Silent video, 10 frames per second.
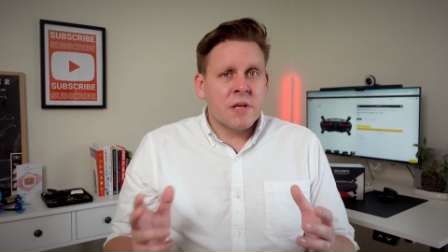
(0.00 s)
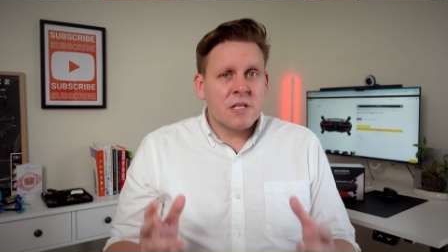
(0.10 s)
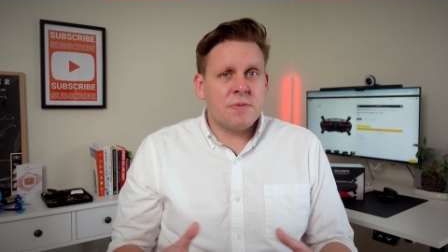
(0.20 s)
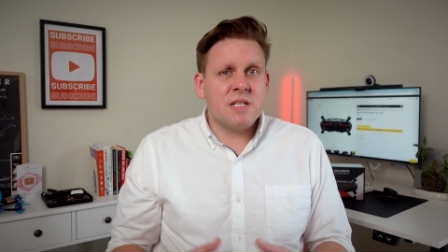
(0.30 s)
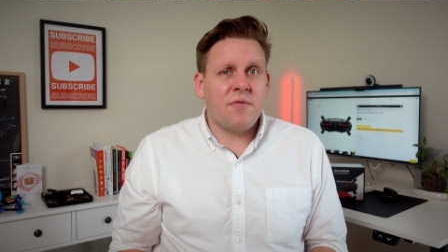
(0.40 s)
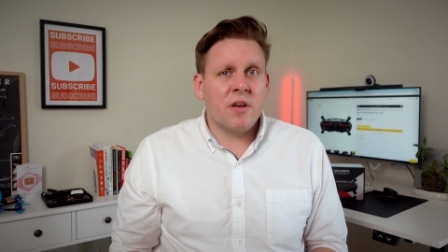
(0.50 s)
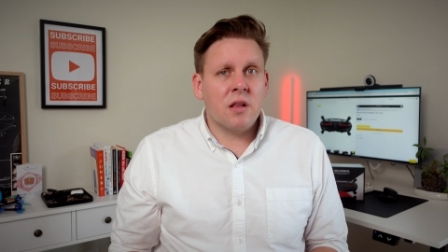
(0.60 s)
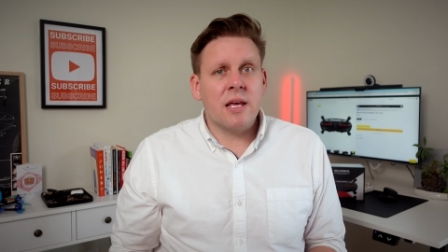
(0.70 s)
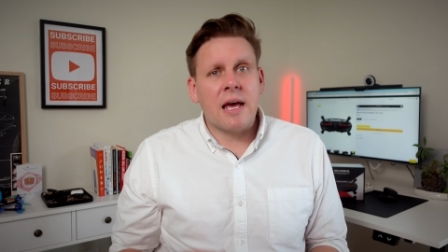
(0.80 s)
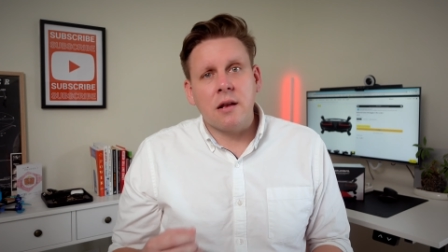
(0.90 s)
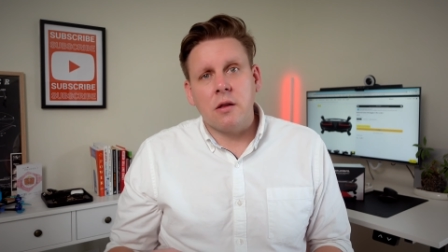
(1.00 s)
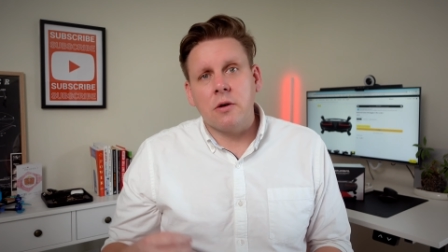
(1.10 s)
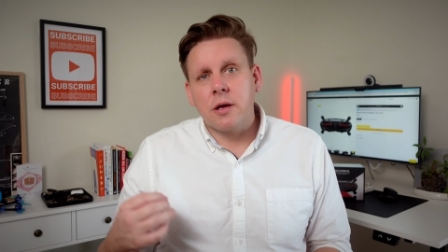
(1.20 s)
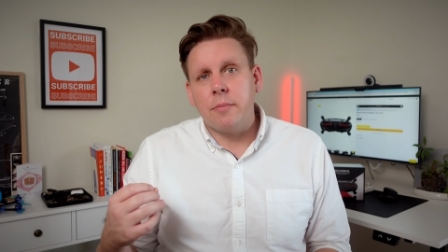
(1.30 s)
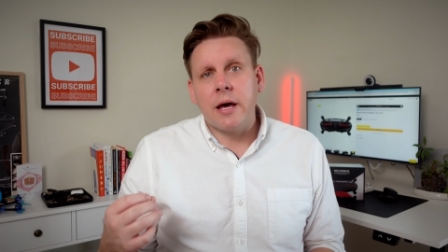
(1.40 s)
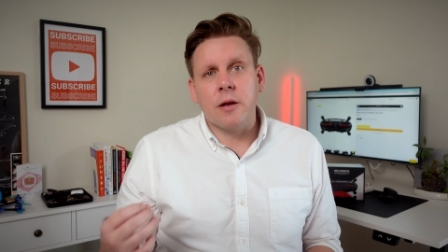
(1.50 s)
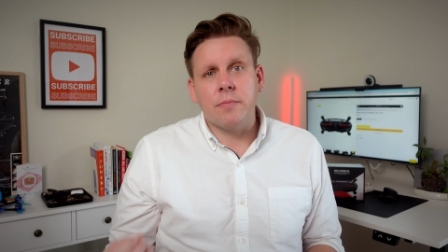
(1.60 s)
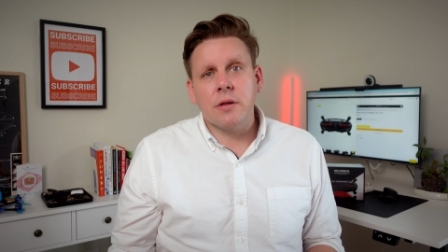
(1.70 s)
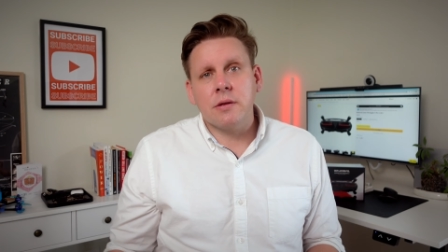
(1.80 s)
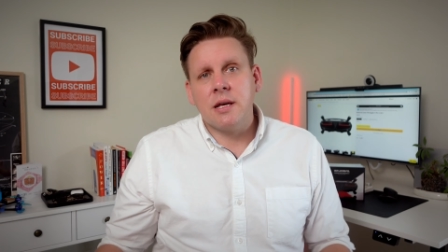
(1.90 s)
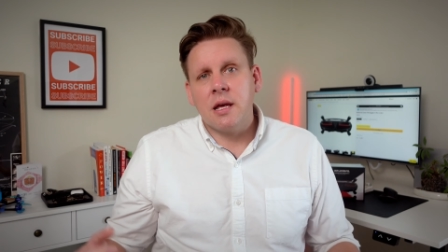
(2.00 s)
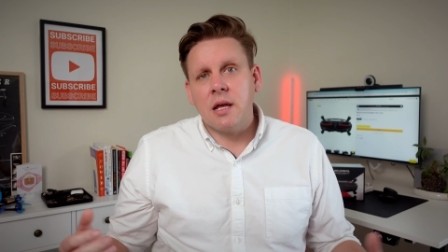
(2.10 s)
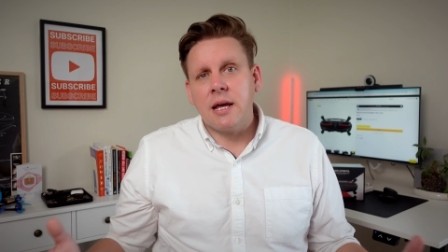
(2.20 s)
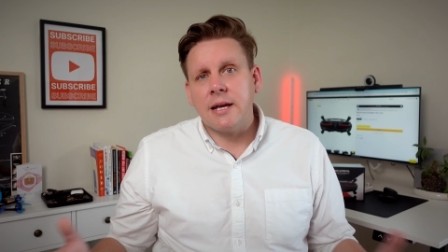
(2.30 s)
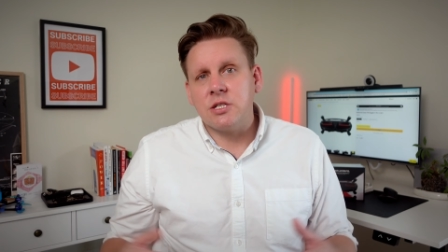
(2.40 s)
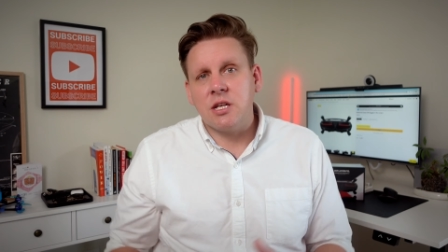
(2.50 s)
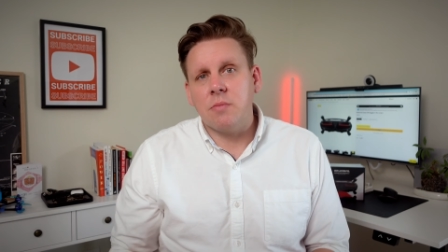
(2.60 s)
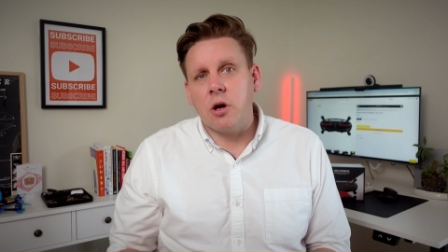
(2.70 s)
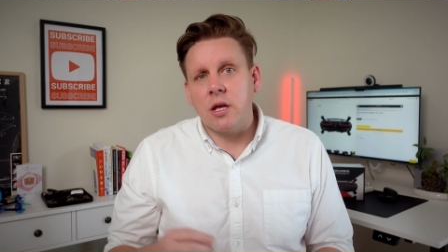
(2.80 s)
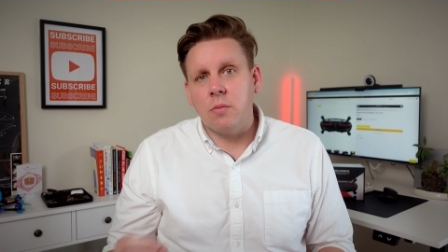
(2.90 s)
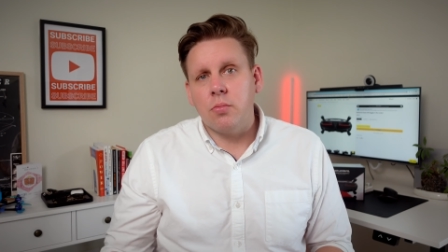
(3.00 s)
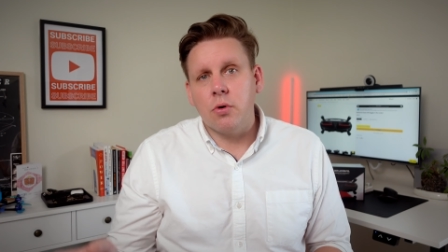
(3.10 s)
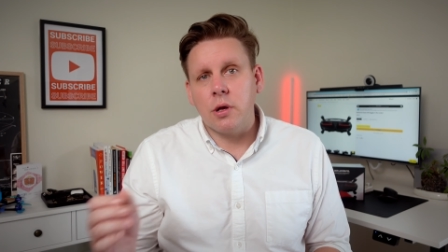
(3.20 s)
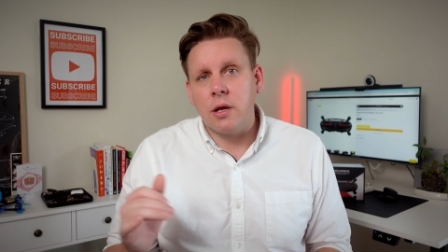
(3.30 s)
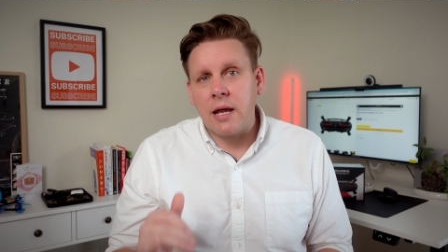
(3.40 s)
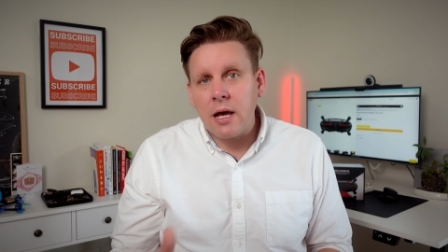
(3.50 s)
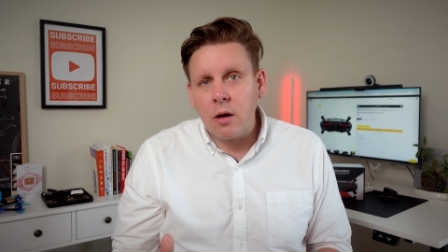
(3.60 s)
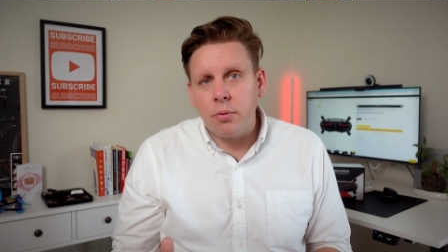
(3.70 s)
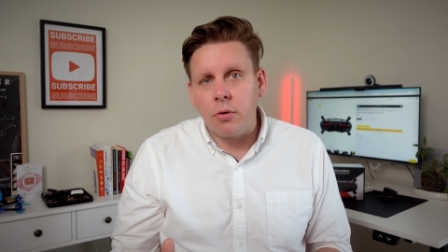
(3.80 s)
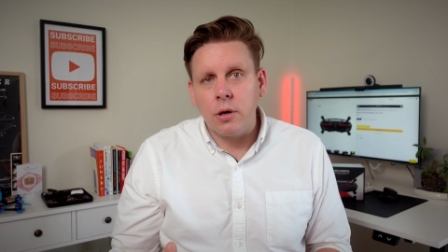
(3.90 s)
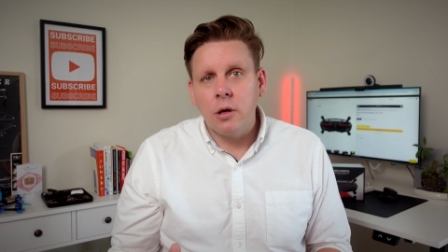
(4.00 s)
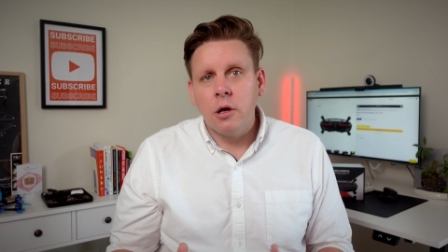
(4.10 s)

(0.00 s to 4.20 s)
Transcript: specifically analog compatibility and HDMI input and output.